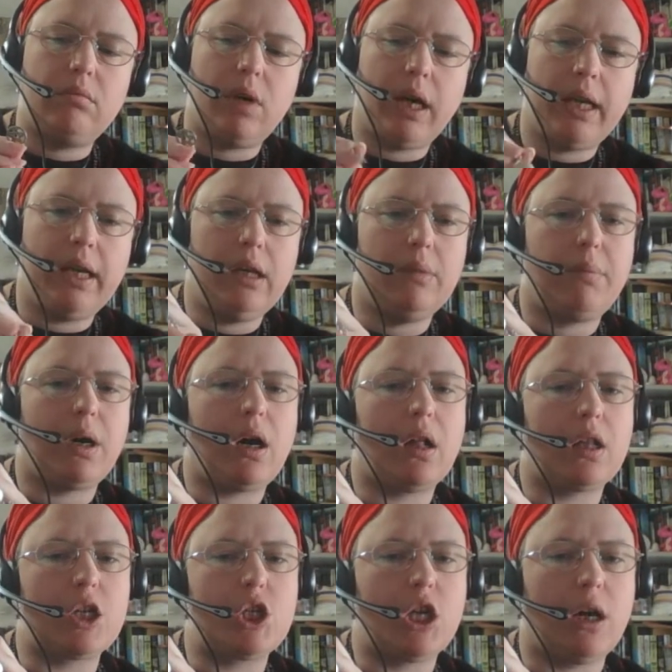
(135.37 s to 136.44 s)
I need to
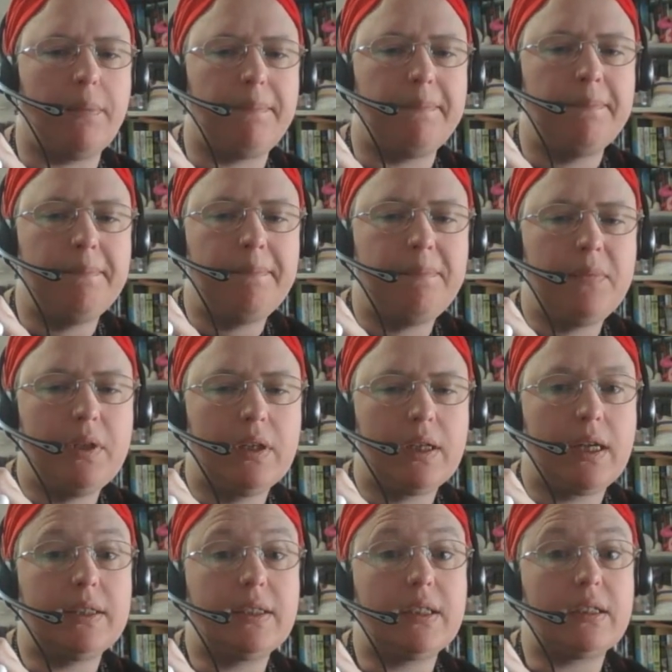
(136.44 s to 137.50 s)
polish up
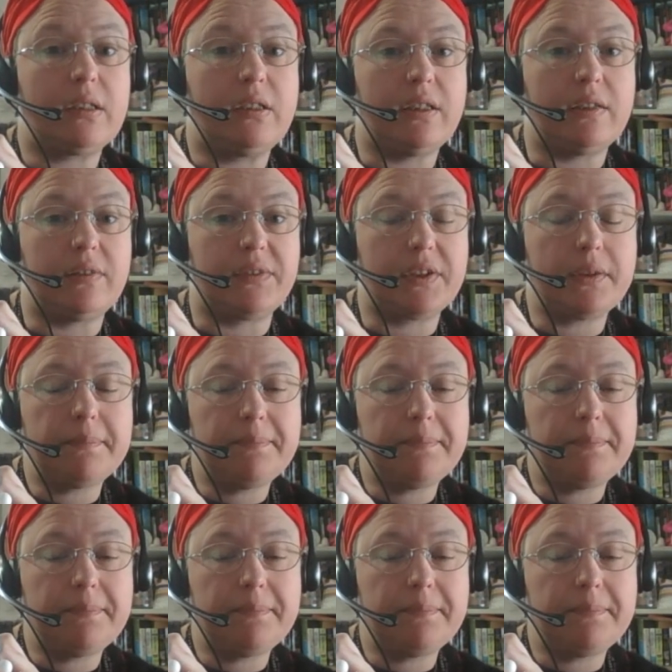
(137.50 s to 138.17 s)
because it's silver.